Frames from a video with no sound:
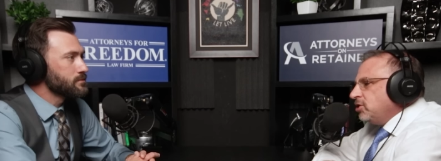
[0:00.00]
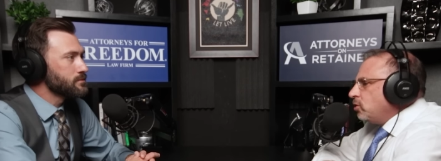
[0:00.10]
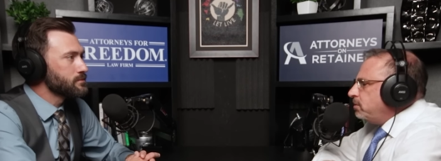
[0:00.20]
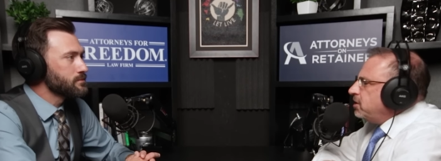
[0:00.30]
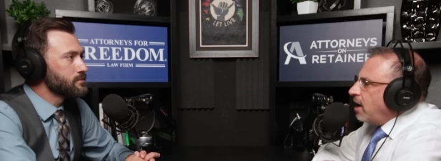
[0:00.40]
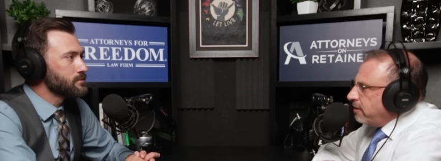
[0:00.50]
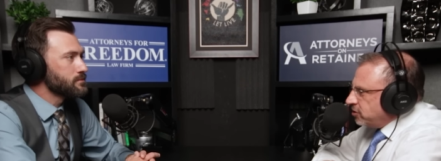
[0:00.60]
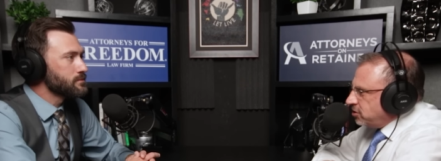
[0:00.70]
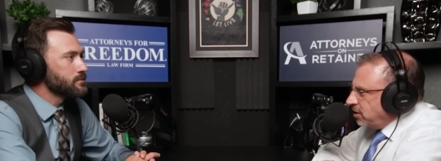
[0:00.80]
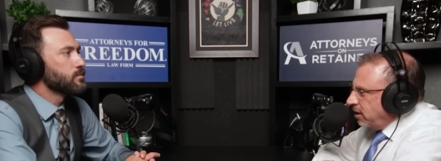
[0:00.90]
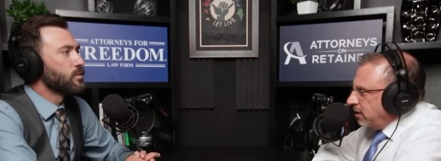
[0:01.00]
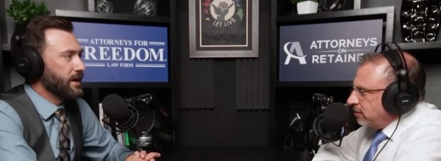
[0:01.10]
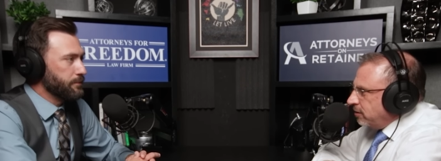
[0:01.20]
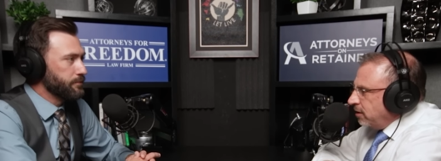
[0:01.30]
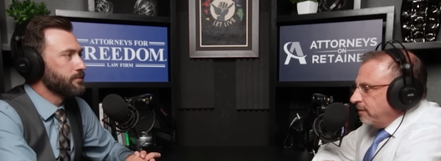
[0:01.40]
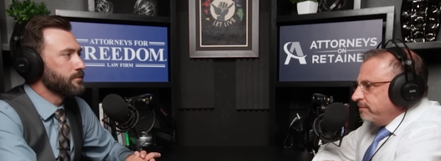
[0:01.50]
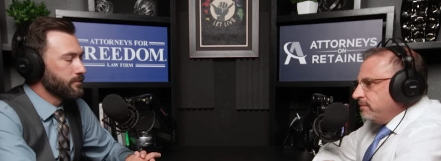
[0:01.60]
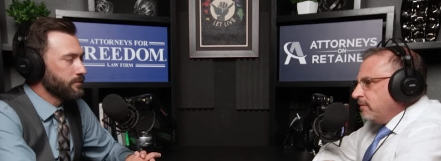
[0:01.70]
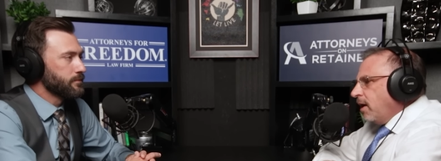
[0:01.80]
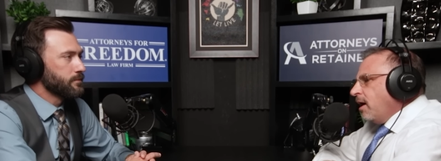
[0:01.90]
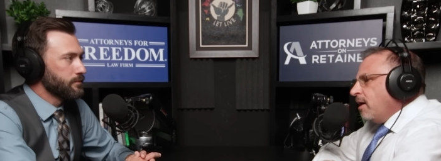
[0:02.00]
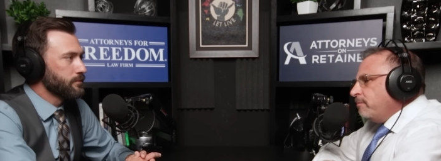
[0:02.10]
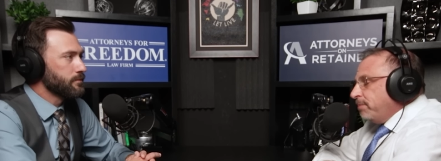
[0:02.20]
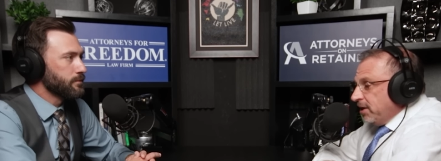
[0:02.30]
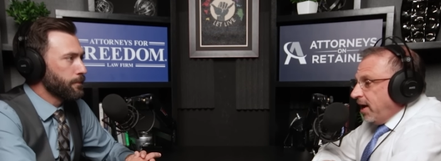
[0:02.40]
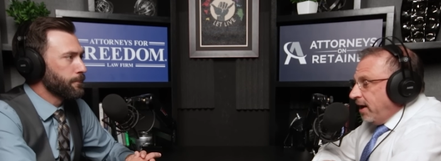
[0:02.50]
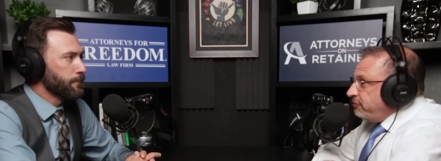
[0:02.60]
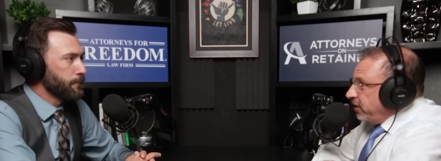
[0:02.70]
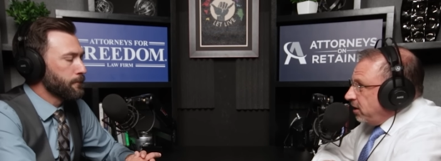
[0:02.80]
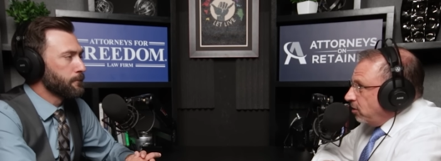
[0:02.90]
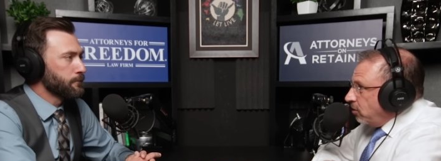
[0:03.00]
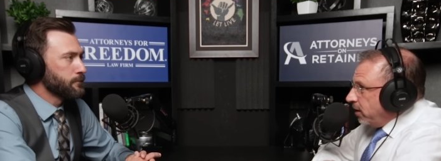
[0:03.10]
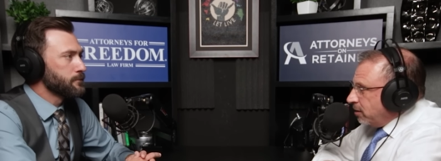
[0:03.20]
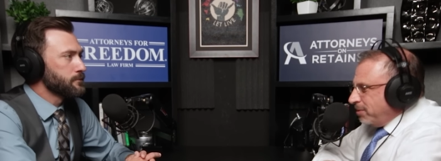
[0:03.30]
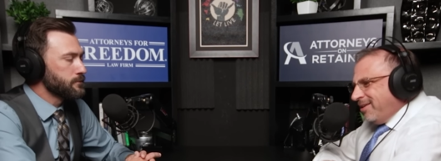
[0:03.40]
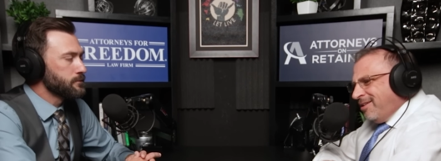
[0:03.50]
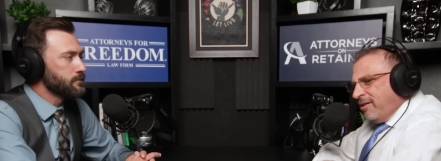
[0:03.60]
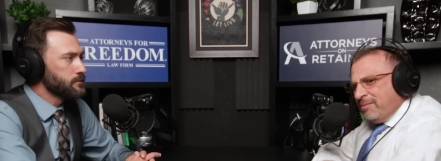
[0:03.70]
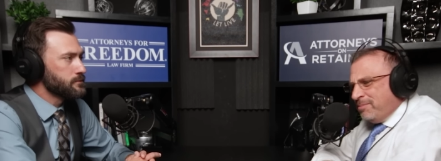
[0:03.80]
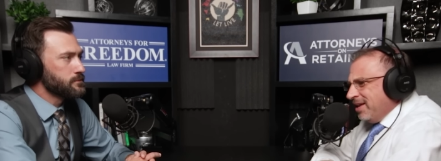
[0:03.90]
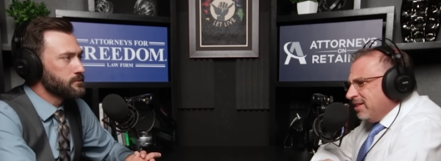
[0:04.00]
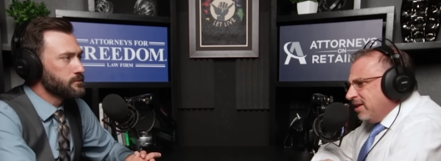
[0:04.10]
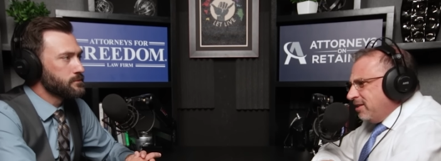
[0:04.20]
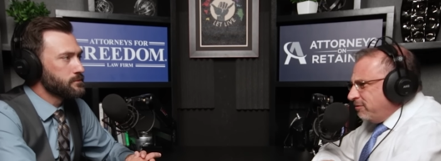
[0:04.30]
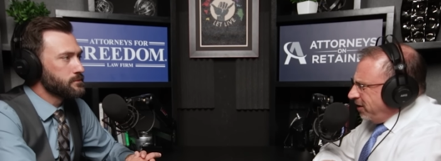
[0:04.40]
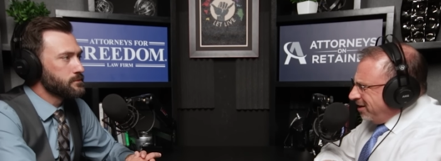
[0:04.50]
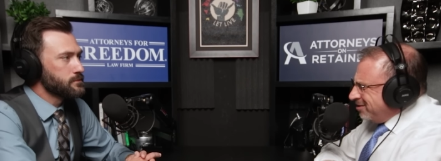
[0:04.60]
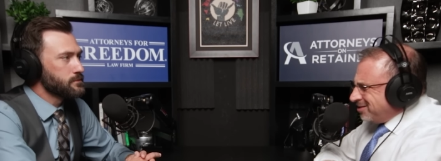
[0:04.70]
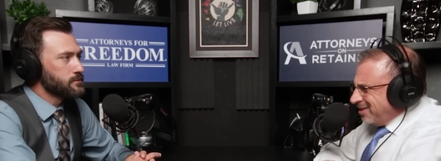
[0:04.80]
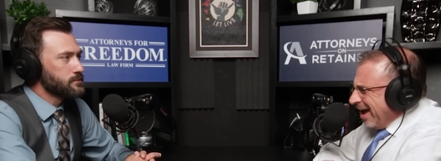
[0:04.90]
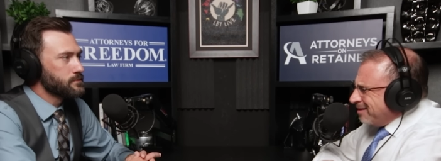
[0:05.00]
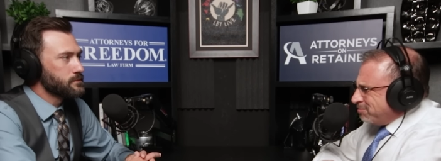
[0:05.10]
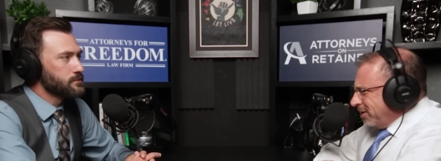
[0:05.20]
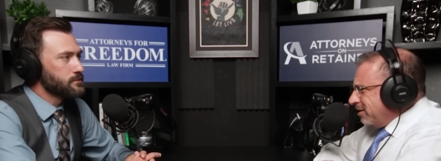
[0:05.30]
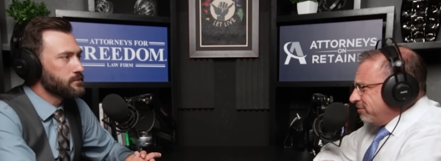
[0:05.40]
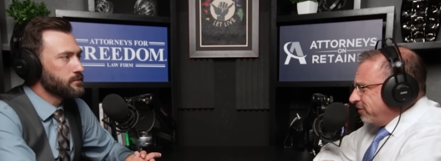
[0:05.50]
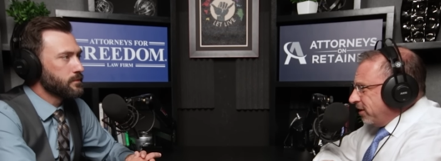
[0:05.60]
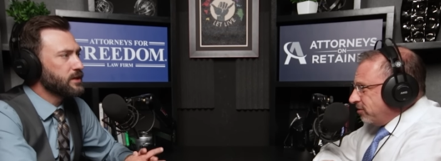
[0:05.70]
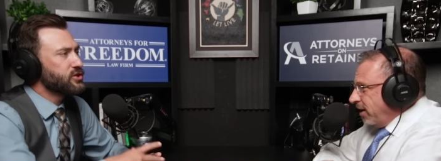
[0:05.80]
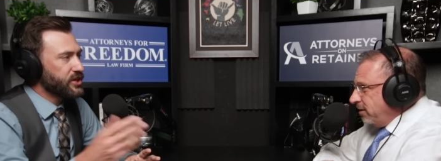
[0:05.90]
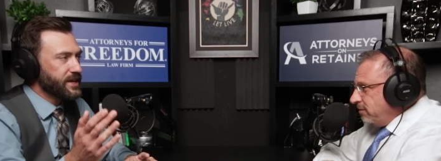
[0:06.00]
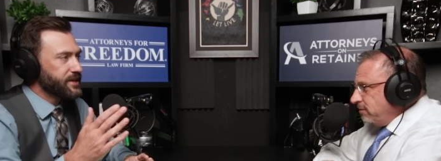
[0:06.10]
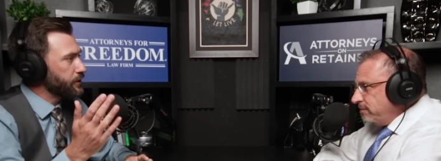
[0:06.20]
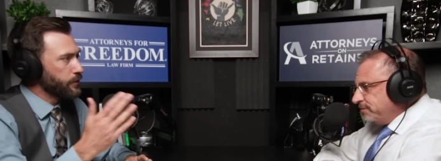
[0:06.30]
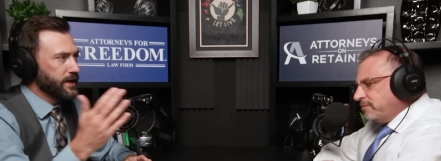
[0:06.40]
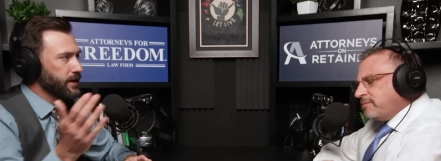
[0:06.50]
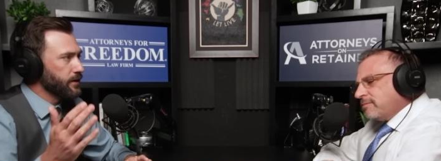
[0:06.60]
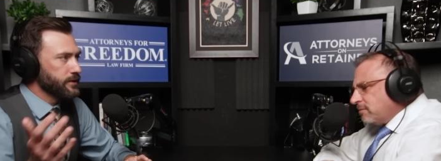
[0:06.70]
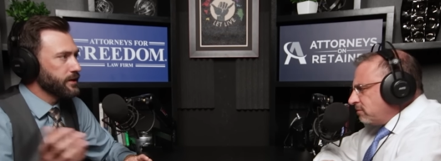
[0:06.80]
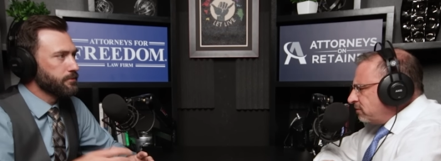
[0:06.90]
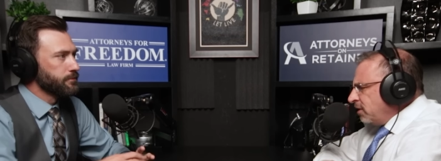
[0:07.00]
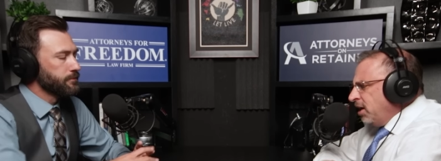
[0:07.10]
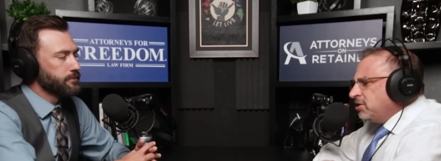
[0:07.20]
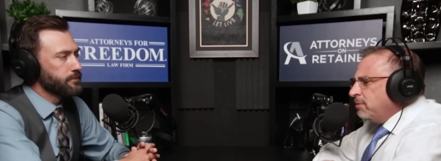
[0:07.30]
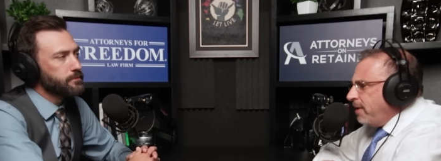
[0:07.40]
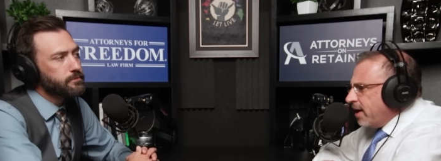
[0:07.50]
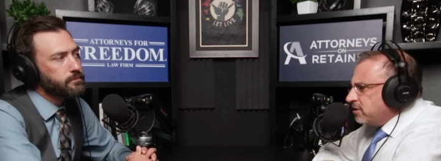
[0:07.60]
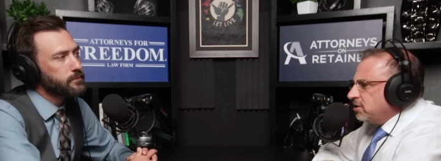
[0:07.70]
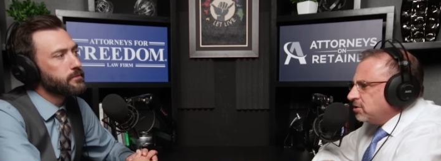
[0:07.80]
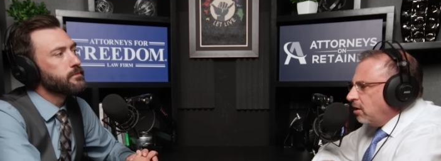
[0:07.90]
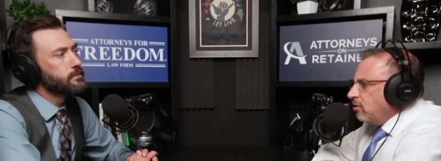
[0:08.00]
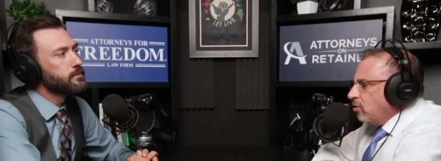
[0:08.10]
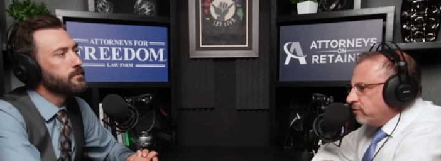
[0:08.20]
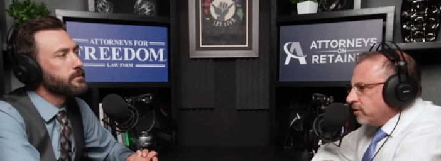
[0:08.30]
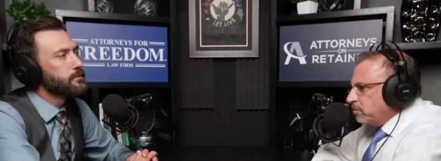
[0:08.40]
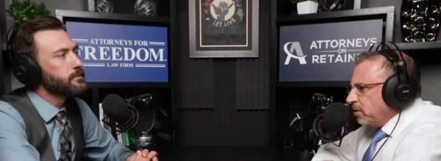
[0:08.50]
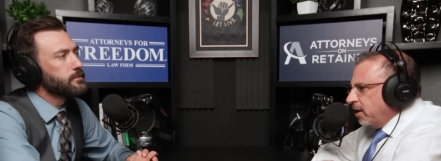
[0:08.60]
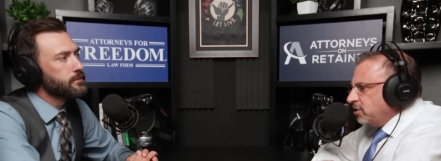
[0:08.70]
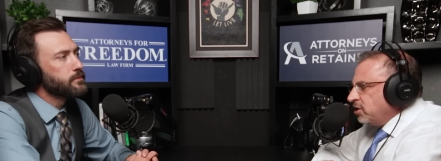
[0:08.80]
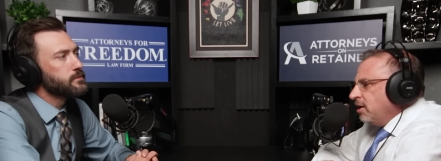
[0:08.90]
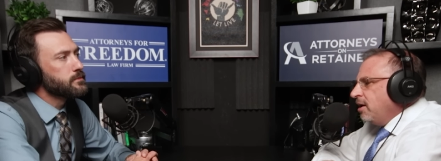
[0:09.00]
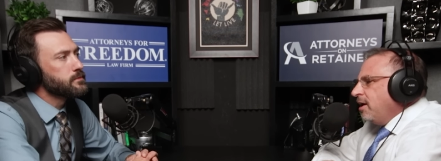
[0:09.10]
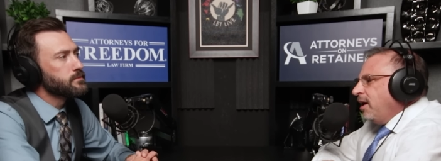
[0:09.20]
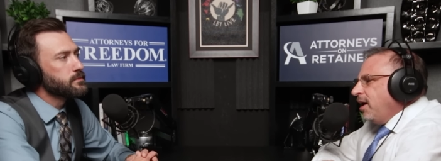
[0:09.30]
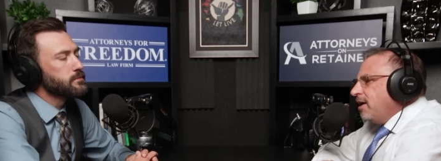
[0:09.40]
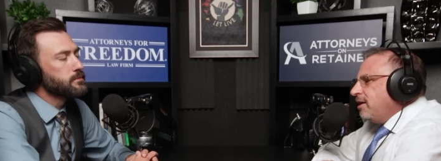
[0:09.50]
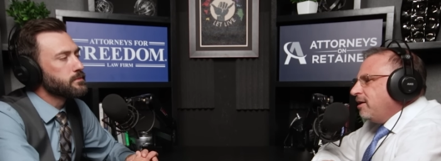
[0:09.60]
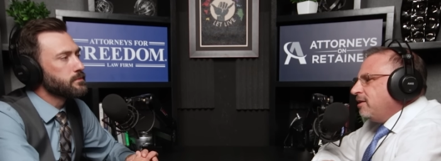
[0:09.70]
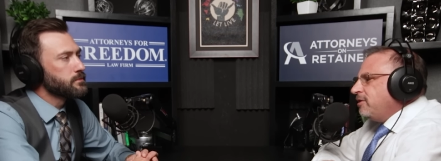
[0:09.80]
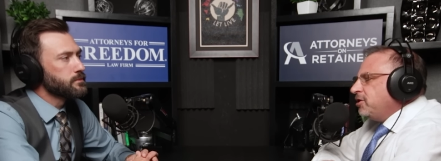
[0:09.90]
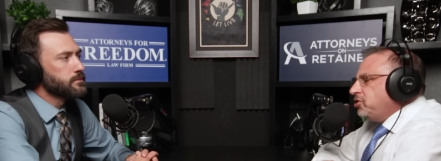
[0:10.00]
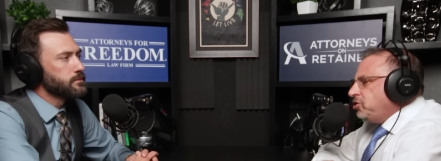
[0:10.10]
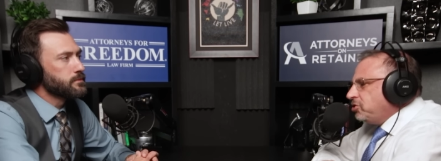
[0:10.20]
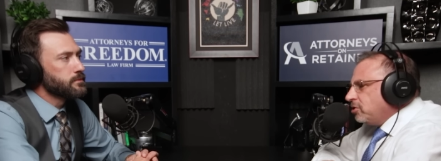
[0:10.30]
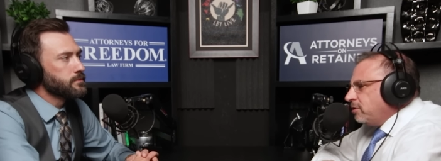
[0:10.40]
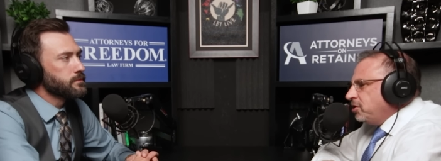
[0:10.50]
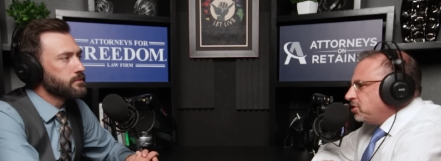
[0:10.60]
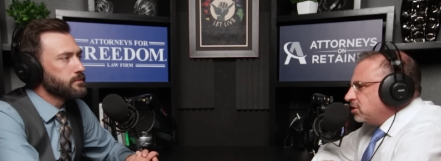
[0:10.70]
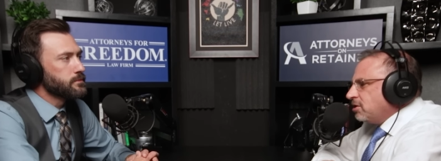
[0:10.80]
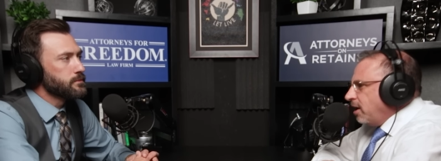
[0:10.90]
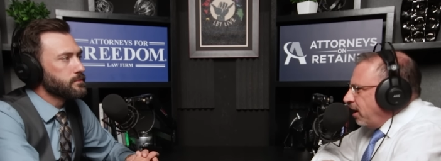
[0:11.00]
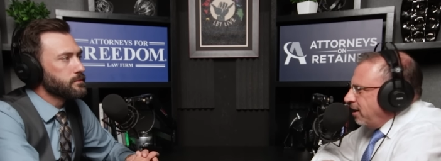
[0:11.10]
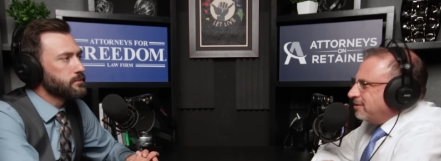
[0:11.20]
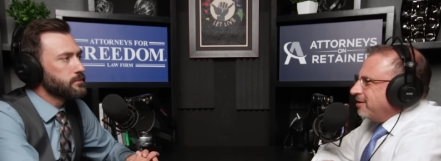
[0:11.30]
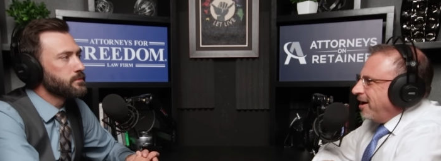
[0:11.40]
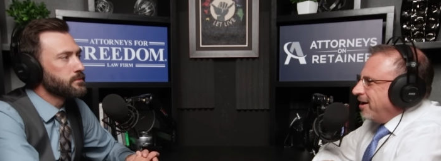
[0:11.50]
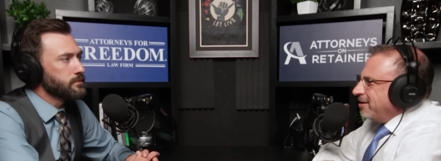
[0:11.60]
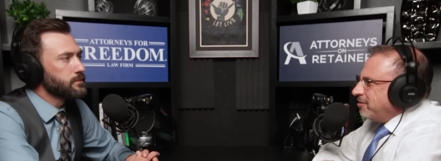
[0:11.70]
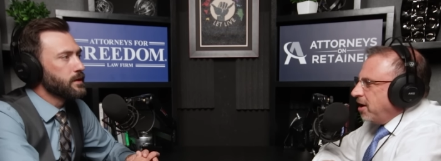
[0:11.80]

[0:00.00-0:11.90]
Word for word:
Speaker 1: This would be devastating. Right. But you got a video here. But, you know, admittedly, the video's not perfect,
Speaker 2: right? It's shaking around, yeah.
Speaker 1: It's a mess. It's all over the place. And the jury's just going to hate the guy,